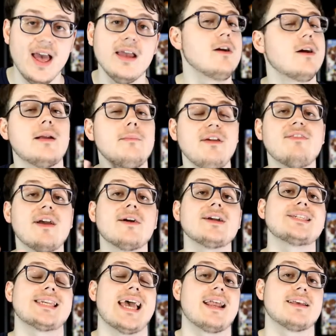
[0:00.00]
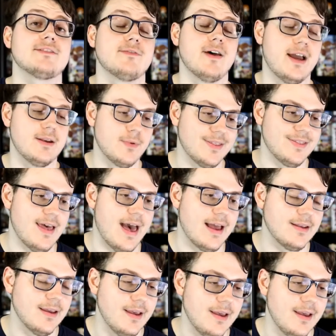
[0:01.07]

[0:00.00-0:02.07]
you're going to be very satisfied with that.